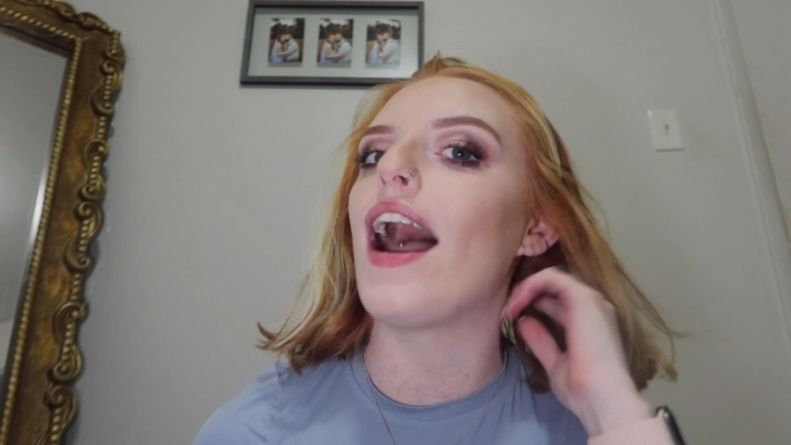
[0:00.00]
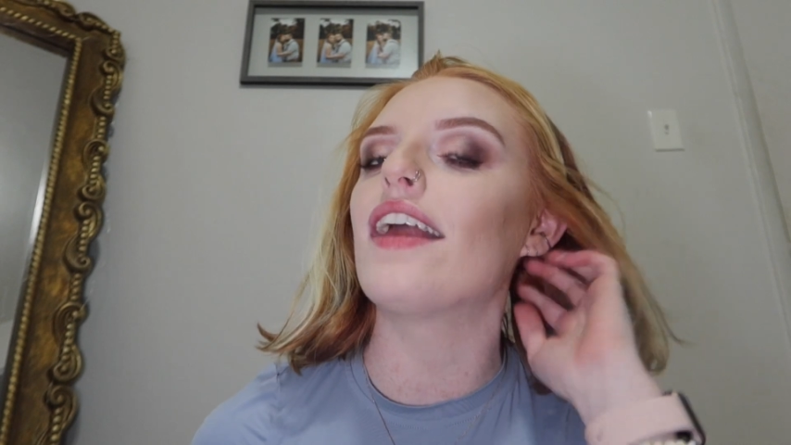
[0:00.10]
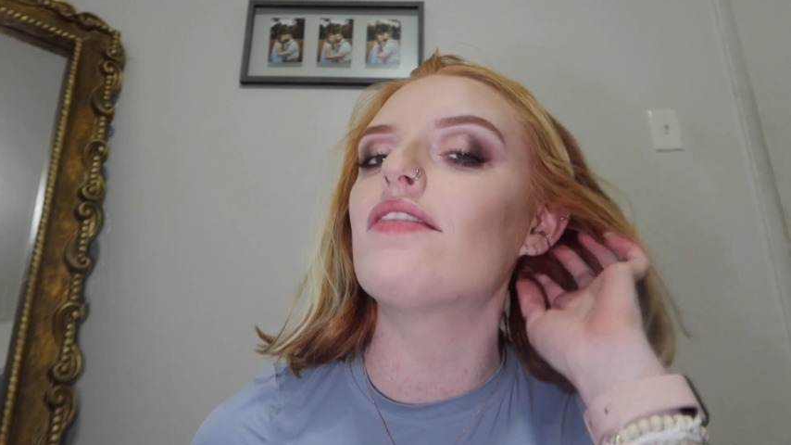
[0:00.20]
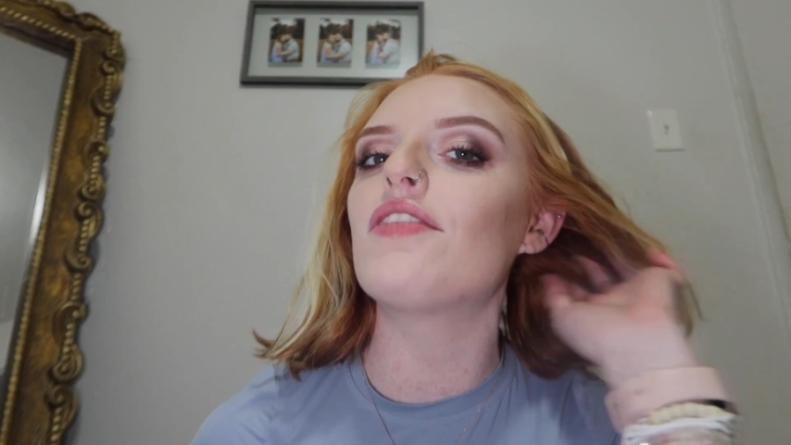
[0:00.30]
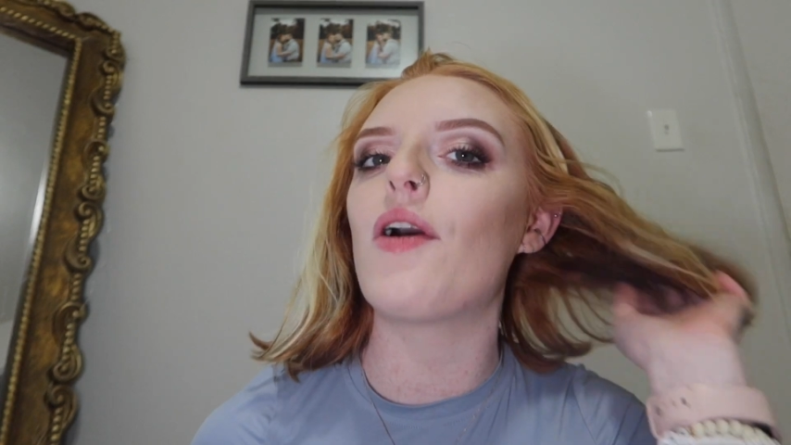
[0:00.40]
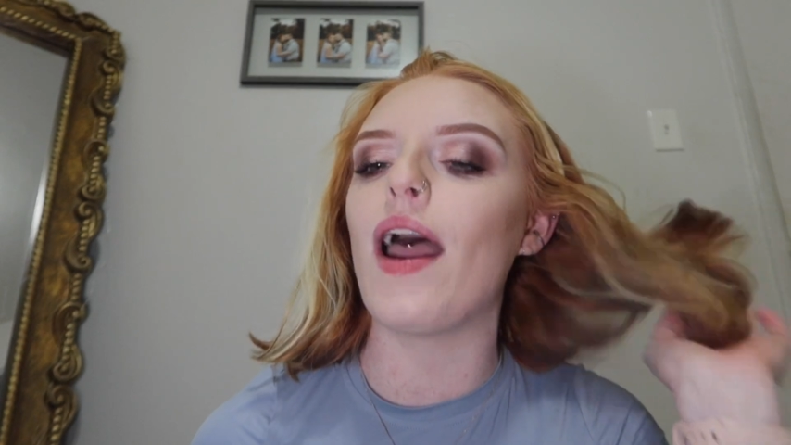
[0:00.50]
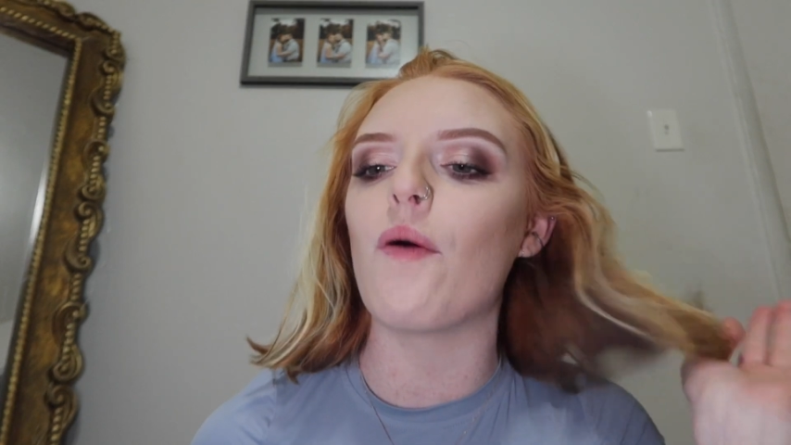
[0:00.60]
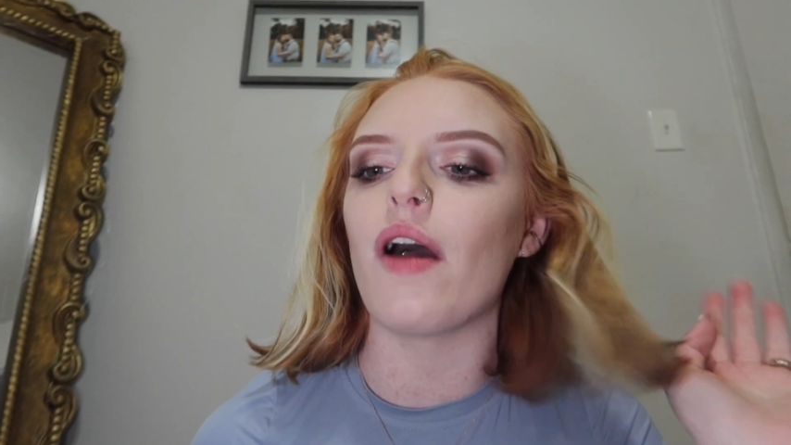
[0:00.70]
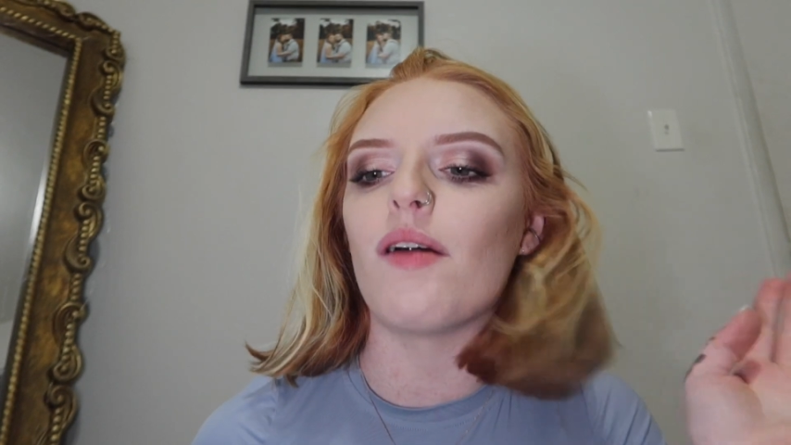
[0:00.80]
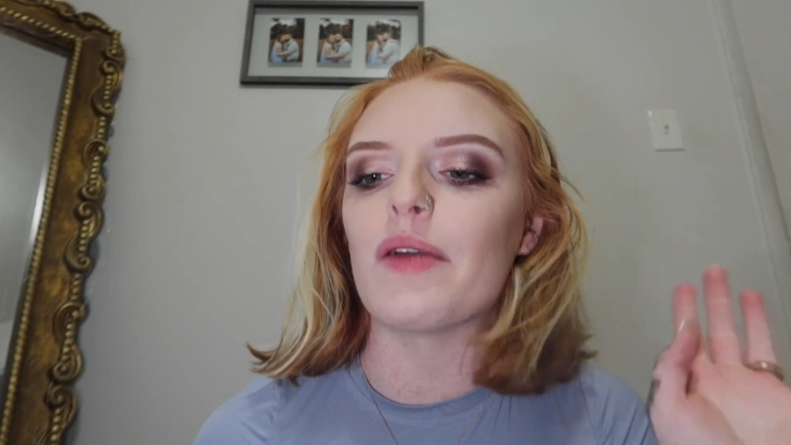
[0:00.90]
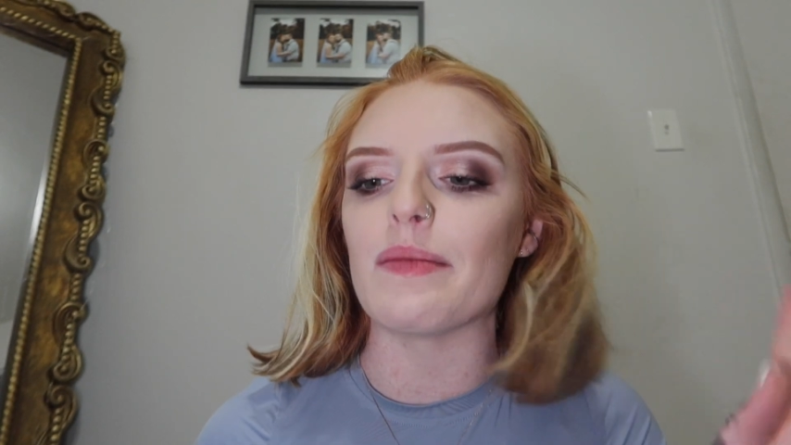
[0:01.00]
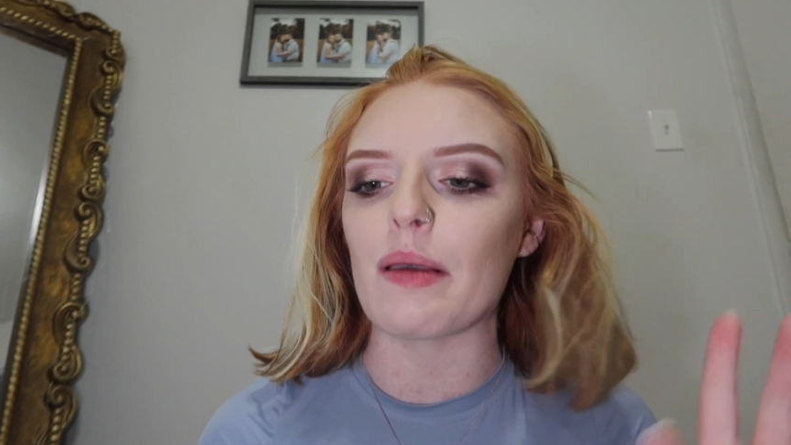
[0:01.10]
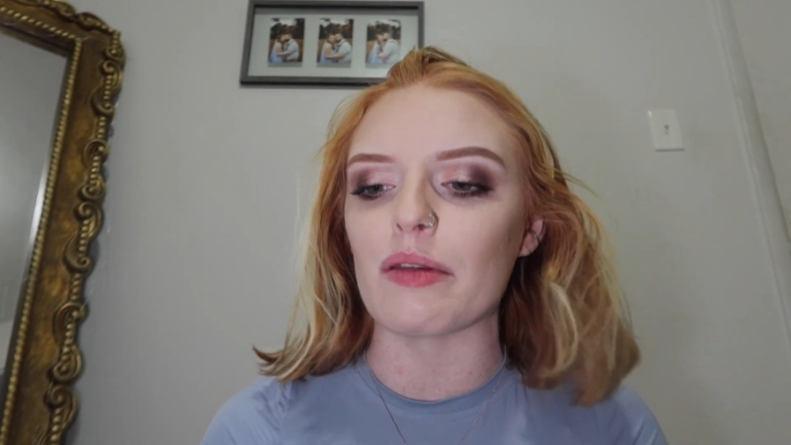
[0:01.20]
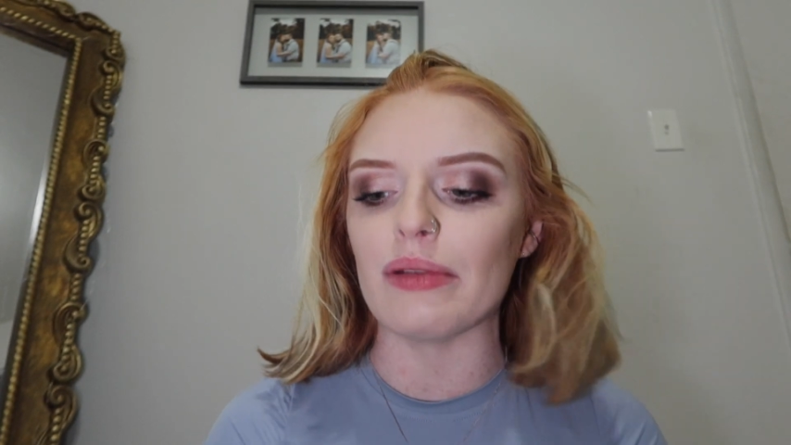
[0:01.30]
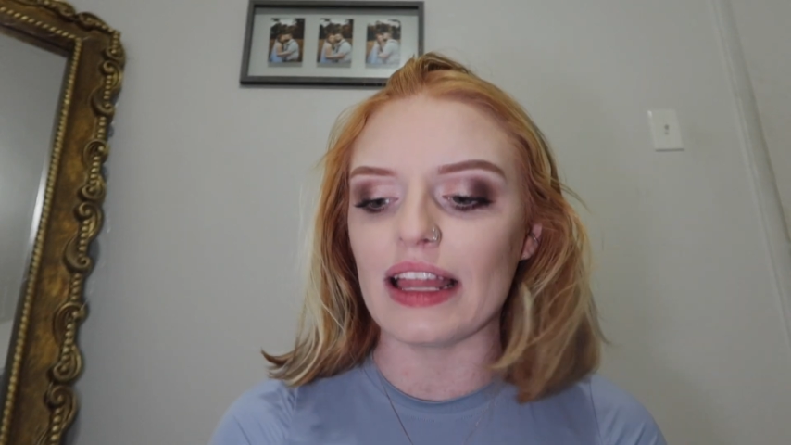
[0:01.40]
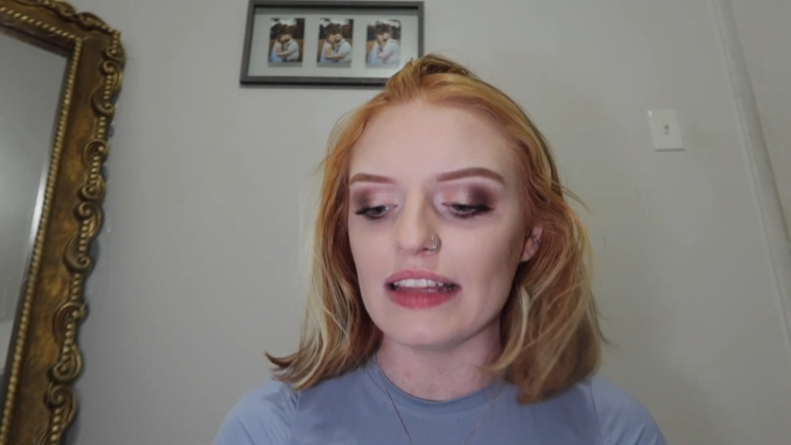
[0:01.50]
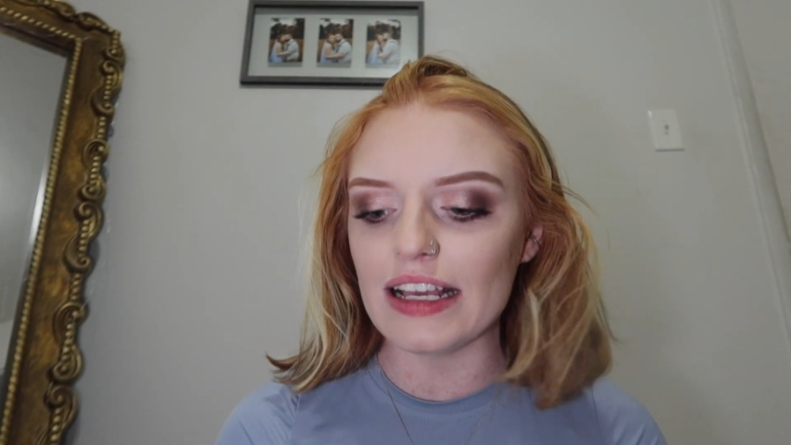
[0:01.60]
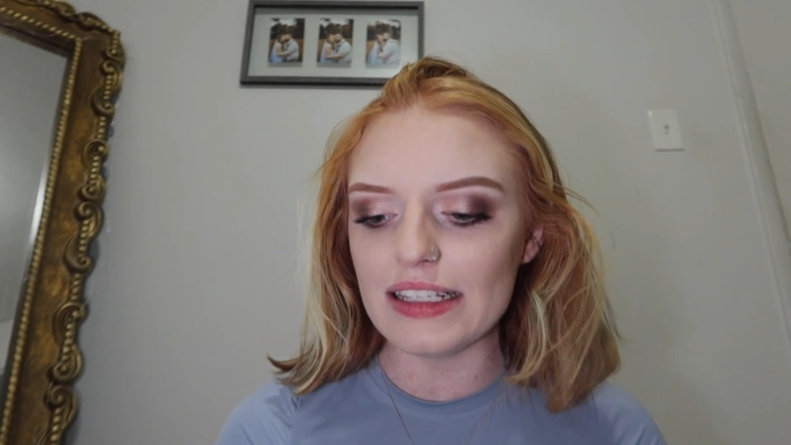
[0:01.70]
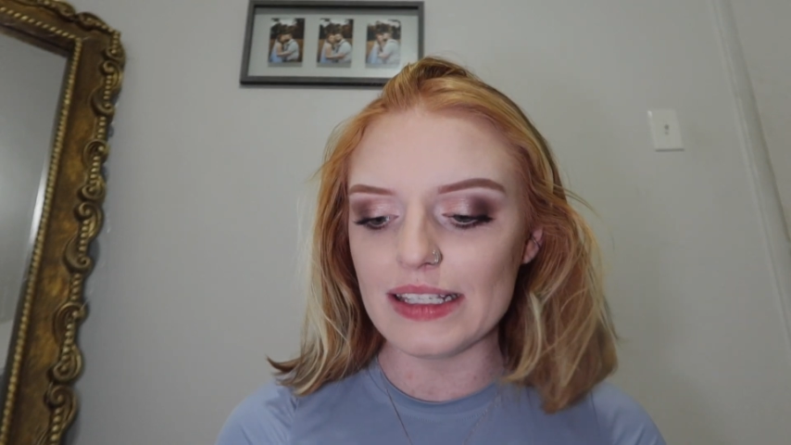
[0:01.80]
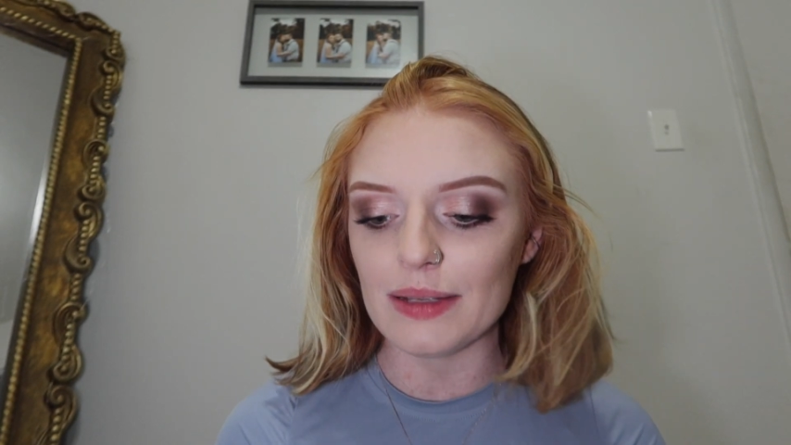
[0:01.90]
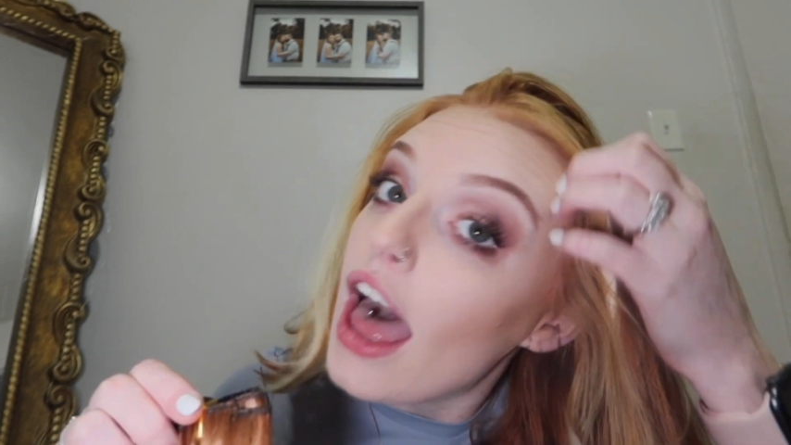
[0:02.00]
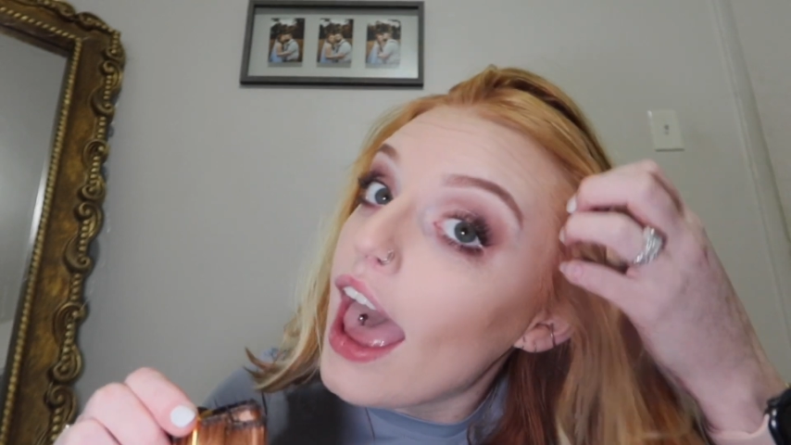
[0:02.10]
I don't know how well I'm gonna be able to blend this